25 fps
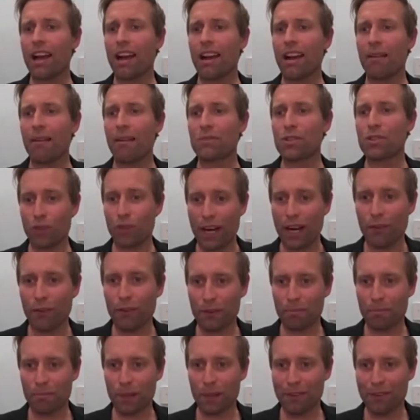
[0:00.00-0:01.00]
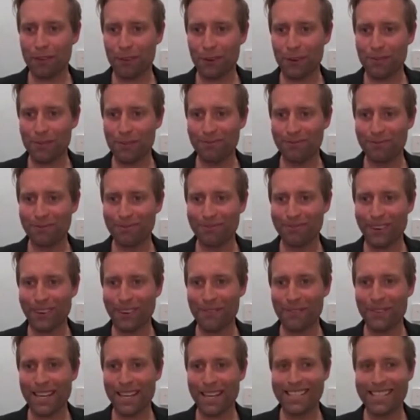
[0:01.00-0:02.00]
straight off the platform.
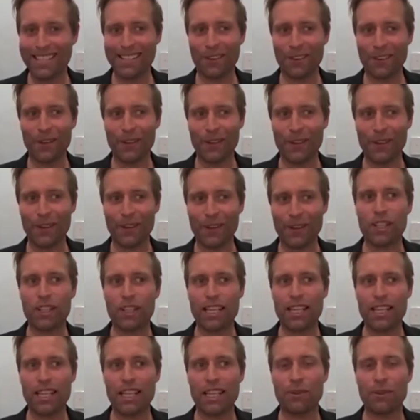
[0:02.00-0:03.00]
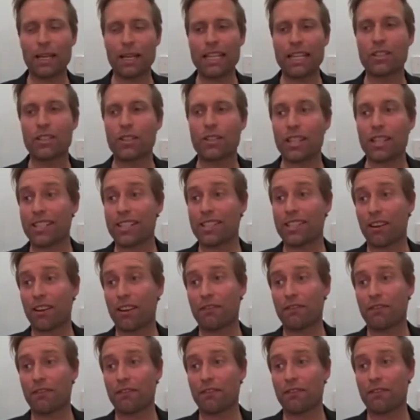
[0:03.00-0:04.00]
So we can do this
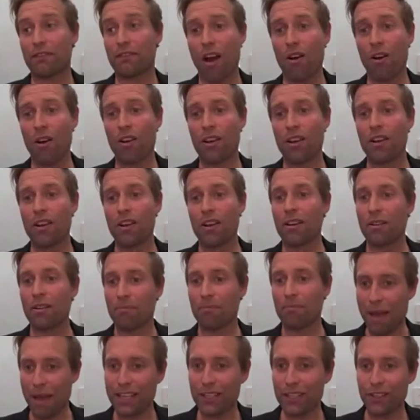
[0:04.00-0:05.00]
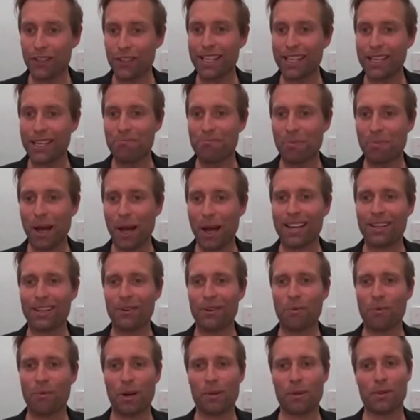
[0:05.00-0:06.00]
stuff now manually,
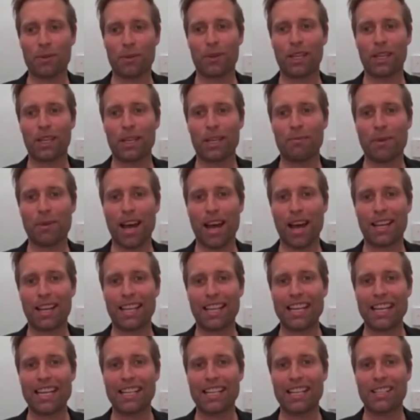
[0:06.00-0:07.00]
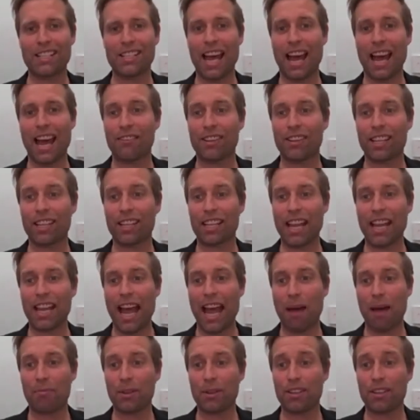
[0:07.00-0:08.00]
but what I'm talking about is having it
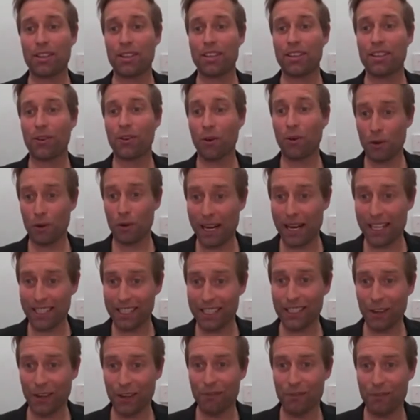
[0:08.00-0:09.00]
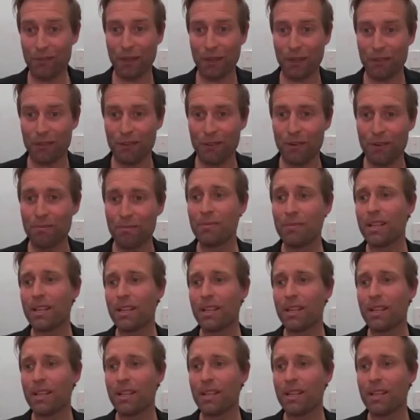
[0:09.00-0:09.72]
happen automatically off the platform.